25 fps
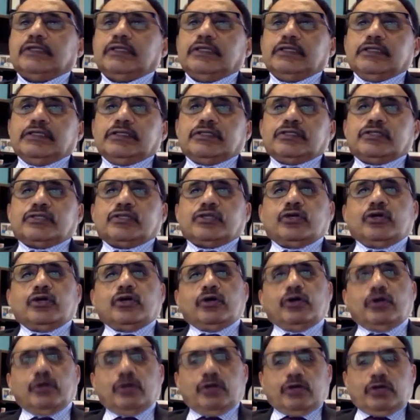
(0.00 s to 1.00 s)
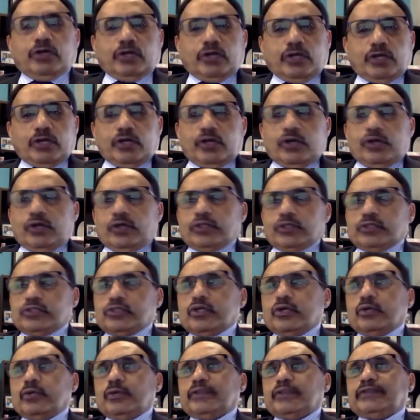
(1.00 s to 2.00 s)
So
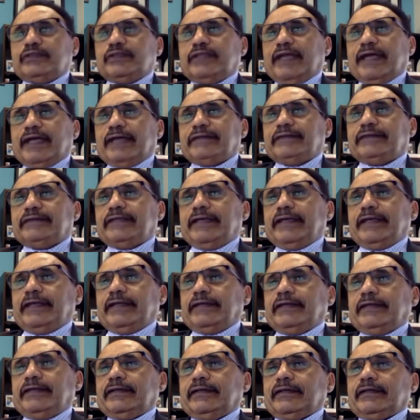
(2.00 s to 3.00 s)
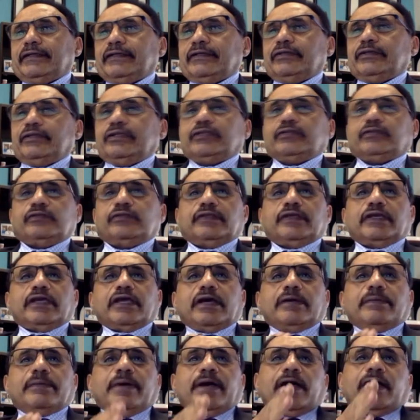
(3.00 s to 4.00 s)
with that, then you need to think
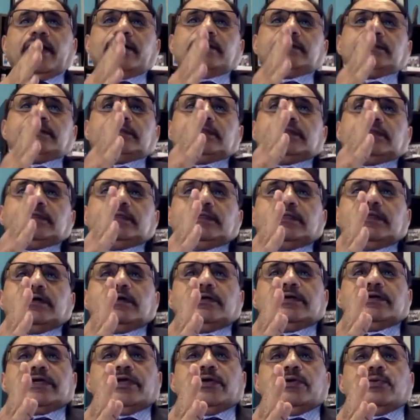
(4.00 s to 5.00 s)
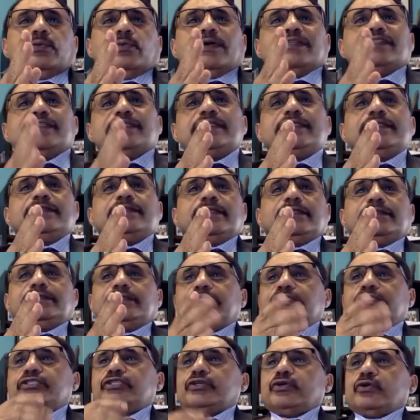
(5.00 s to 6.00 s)
about, okay, what's in the
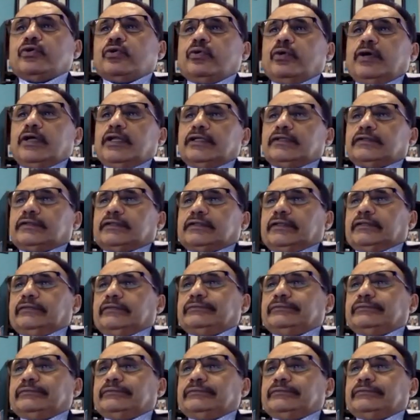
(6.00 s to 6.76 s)
teaching quality?